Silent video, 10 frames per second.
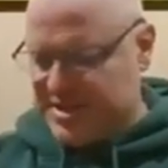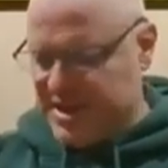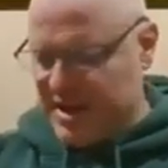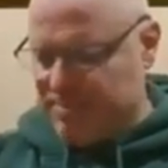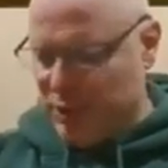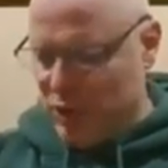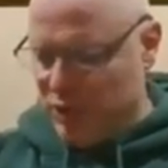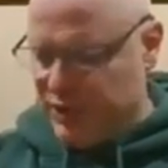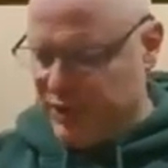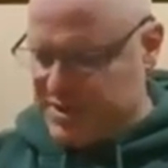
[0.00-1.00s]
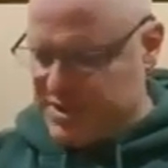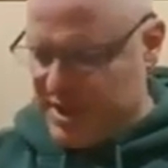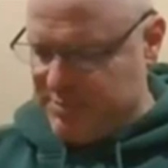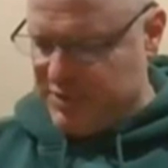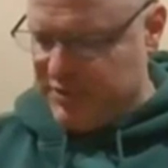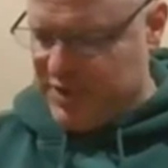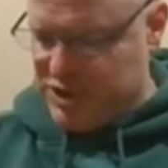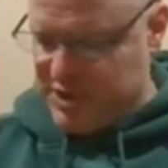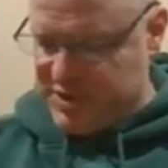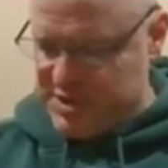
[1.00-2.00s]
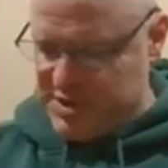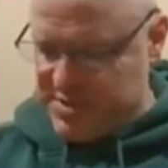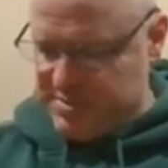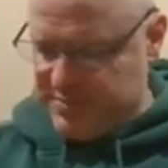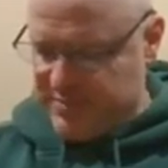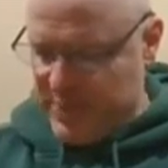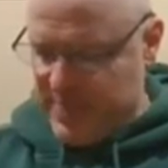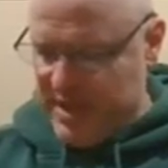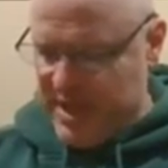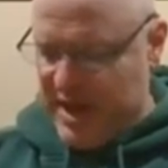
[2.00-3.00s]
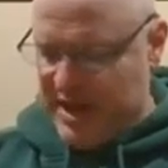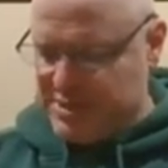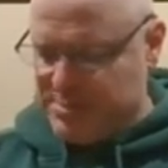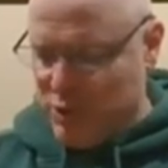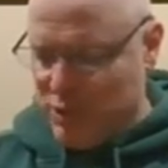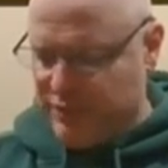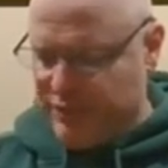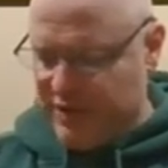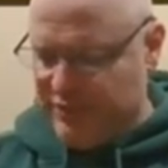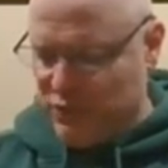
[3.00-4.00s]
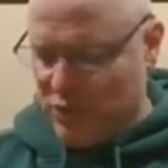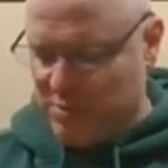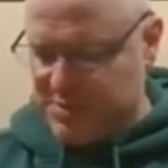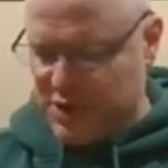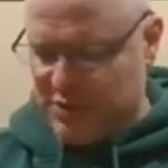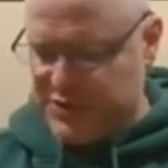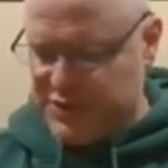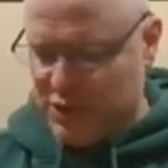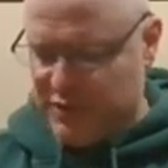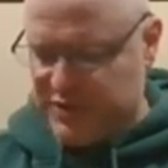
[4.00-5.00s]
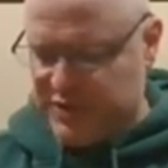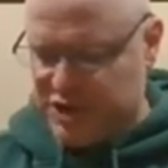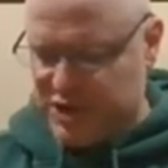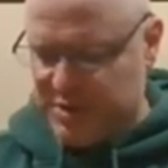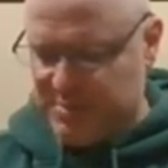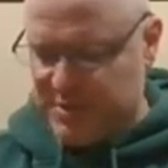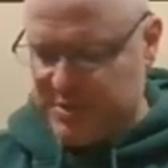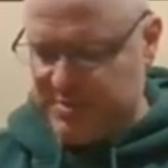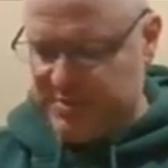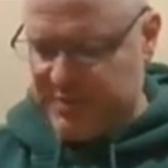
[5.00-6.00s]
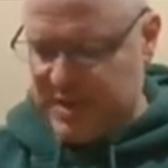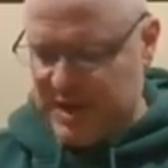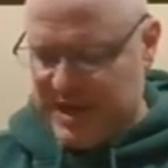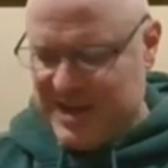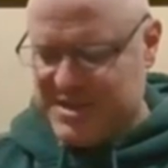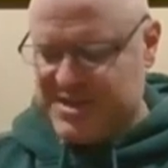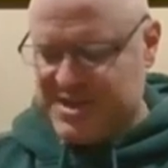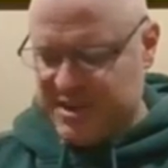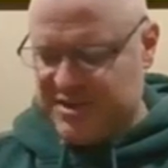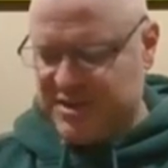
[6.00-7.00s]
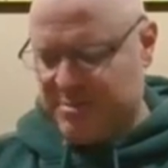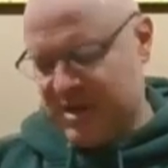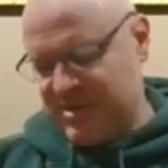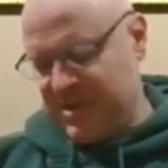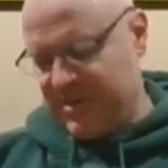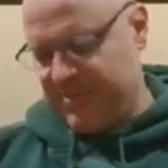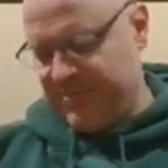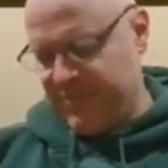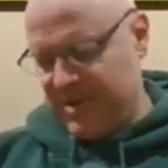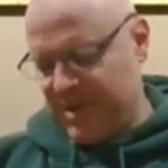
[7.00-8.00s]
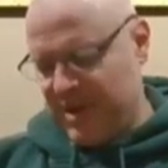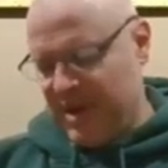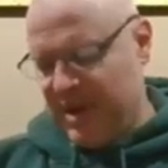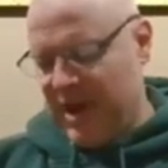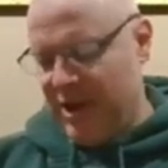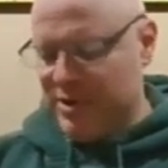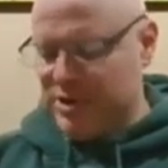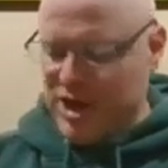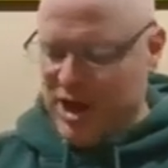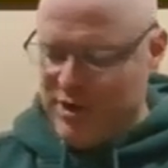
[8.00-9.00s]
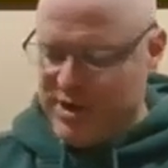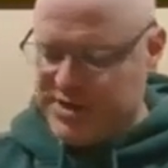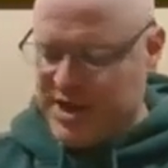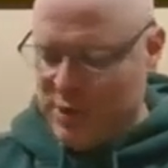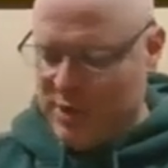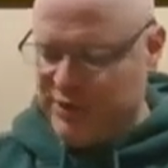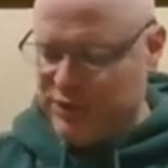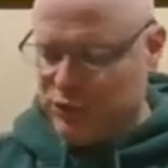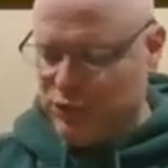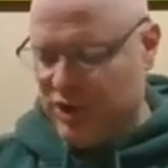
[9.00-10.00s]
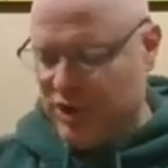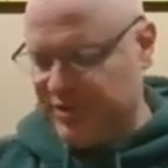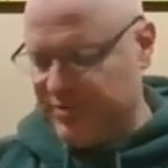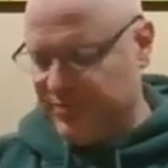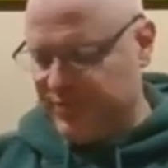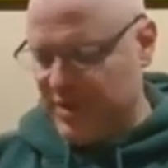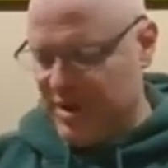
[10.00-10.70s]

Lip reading: accept both subdivisions as bona fide forms of servitorship in sadhana bhakti. Our acharyas, however, do not.